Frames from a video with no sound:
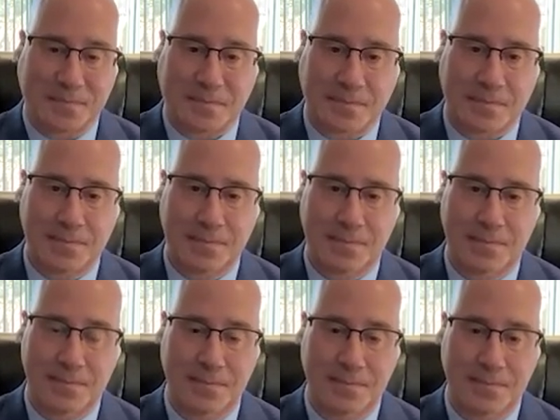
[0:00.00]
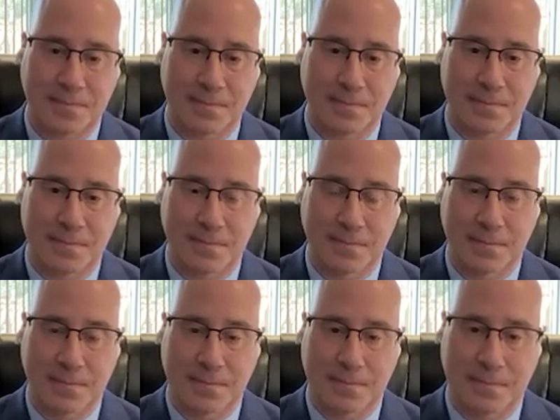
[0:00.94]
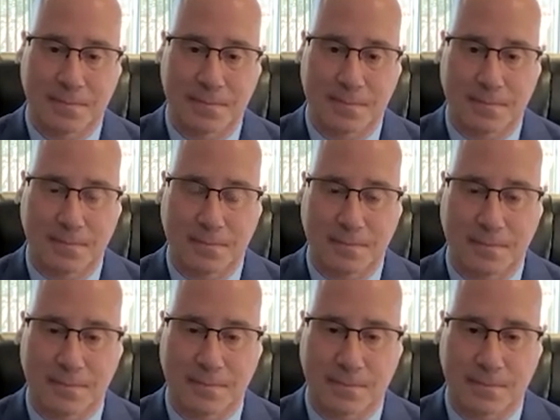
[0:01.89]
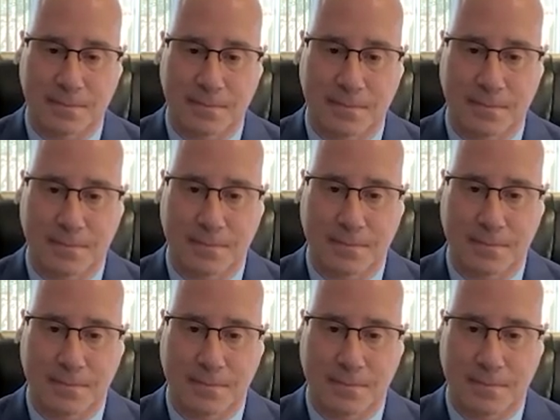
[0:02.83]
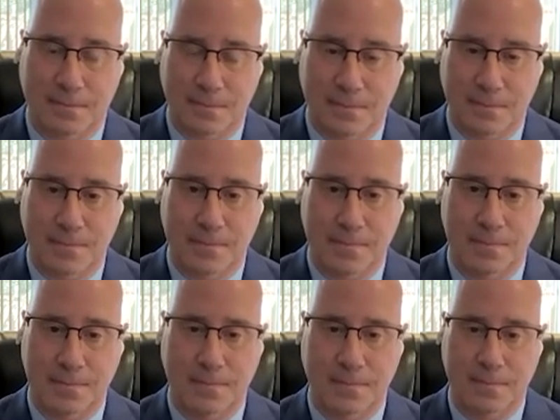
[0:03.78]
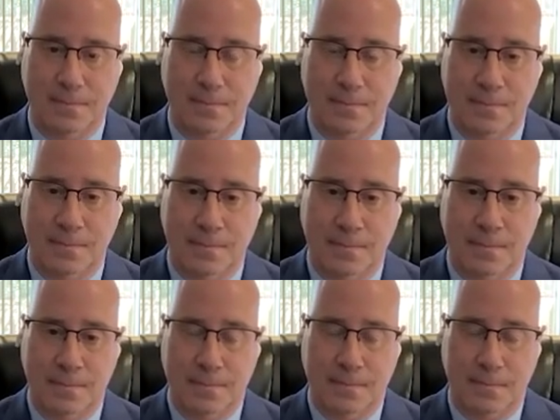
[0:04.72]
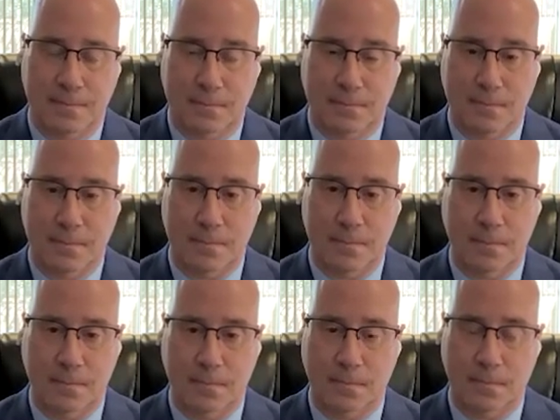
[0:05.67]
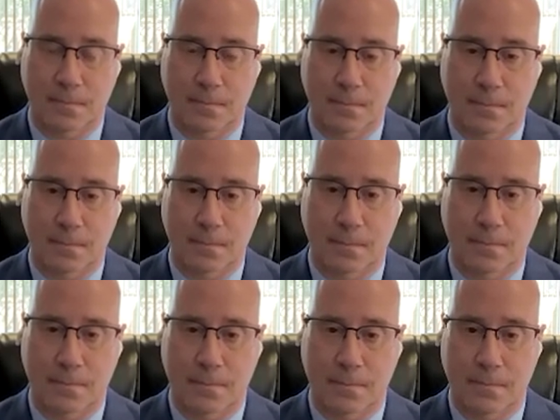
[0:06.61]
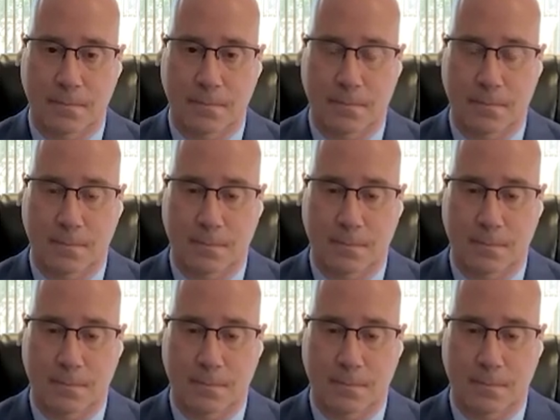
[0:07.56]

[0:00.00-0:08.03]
(silent)